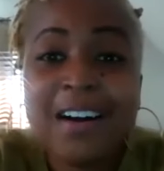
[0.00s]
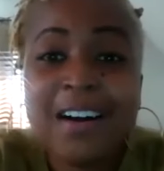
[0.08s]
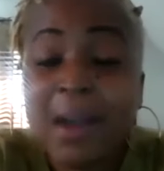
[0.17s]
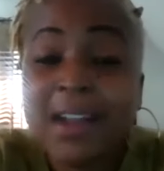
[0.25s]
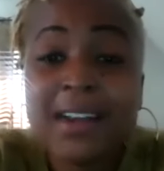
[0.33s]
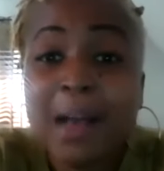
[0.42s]
they
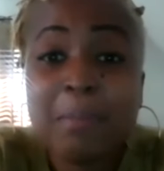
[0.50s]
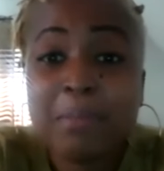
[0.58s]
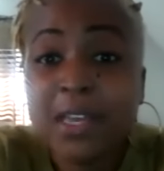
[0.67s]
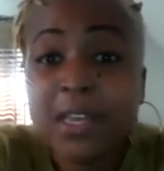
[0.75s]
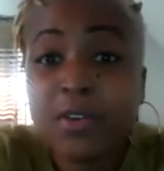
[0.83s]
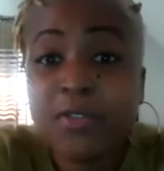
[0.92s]
might not
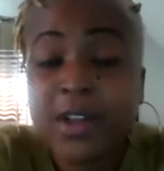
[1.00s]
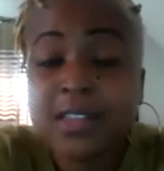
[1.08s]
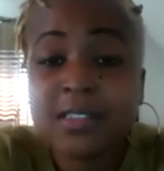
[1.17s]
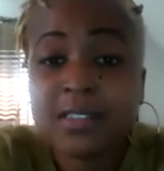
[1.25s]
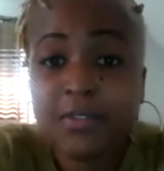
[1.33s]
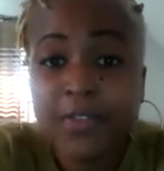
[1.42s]
be your
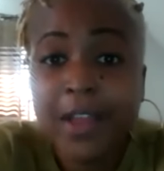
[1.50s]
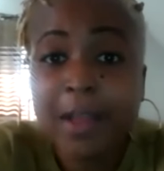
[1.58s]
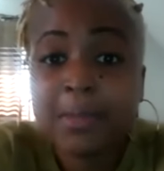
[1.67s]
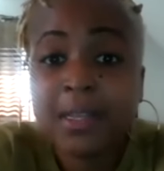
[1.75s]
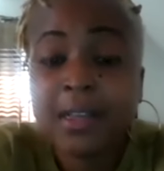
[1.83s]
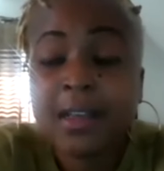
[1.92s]
friends and
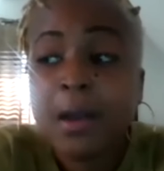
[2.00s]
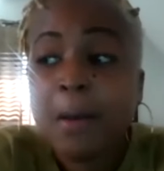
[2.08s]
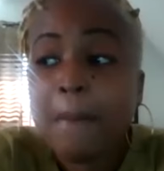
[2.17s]
family